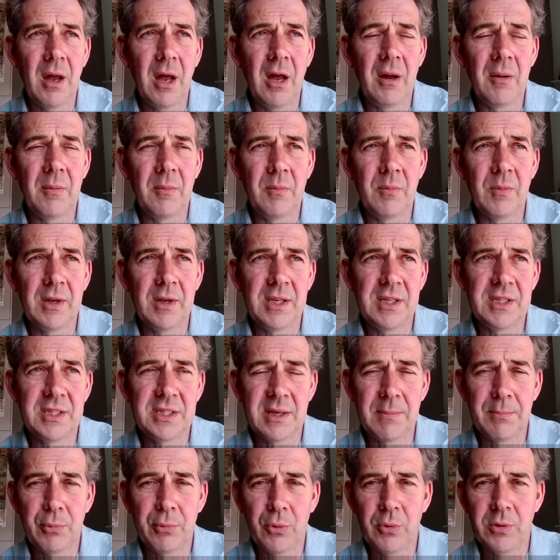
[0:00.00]
Um,
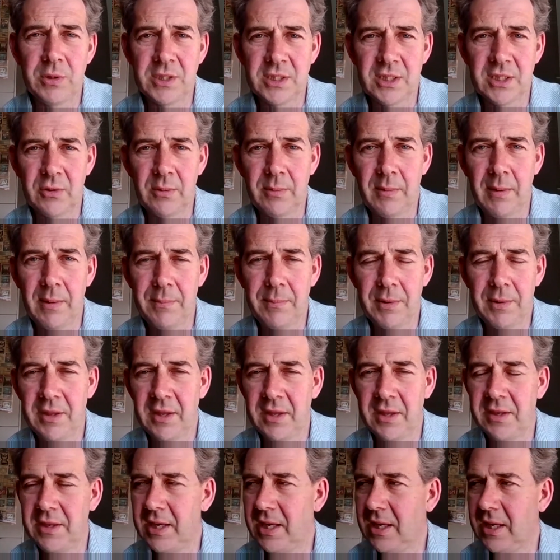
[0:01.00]
it's important to remember
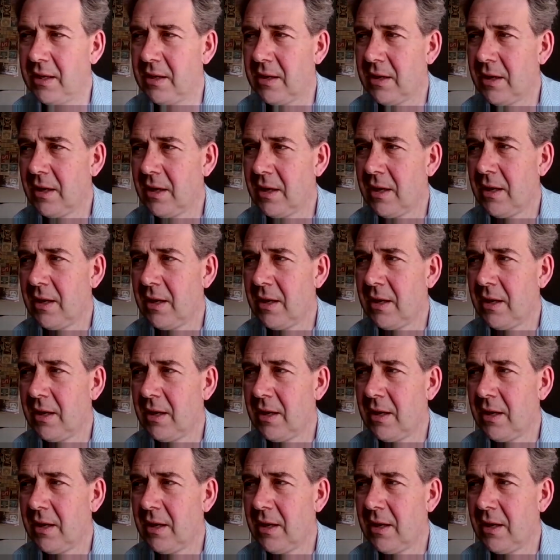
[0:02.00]
that the